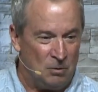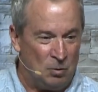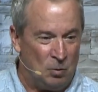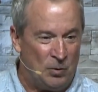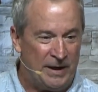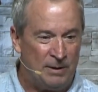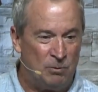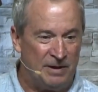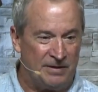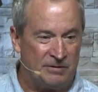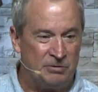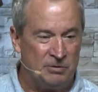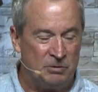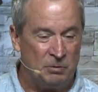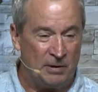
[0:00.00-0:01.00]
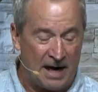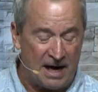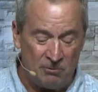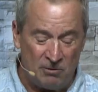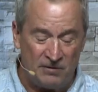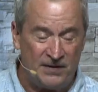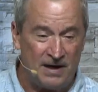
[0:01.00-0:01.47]
We went through, when I
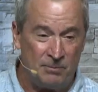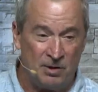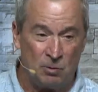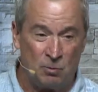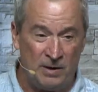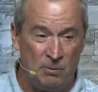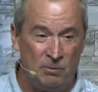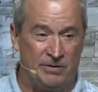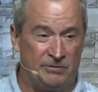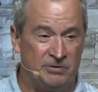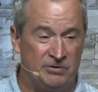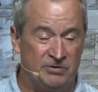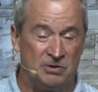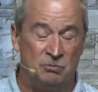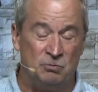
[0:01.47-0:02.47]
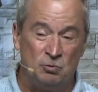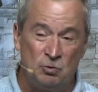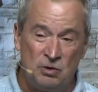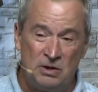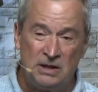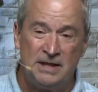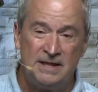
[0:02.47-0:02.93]
wrote that book, we went through some
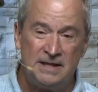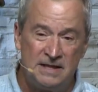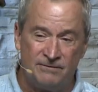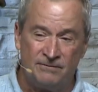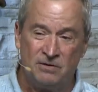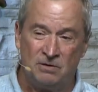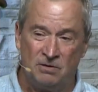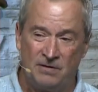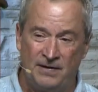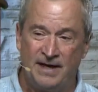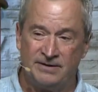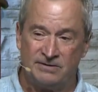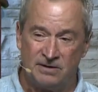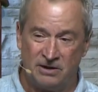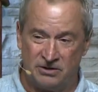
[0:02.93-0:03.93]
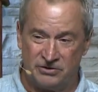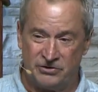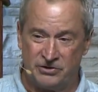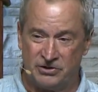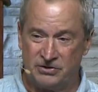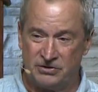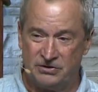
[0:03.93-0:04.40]
really difficult things in our
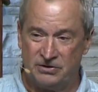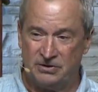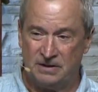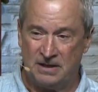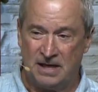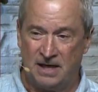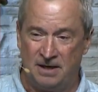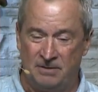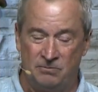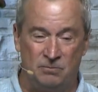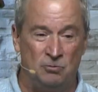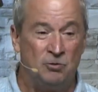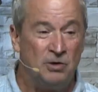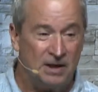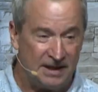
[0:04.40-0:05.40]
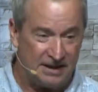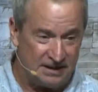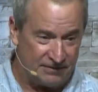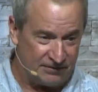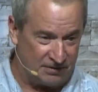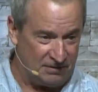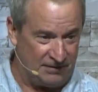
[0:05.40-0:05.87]
church, um, really
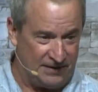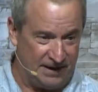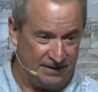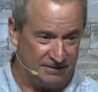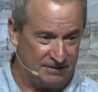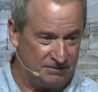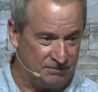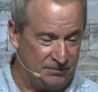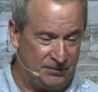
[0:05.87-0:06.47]
difficult things.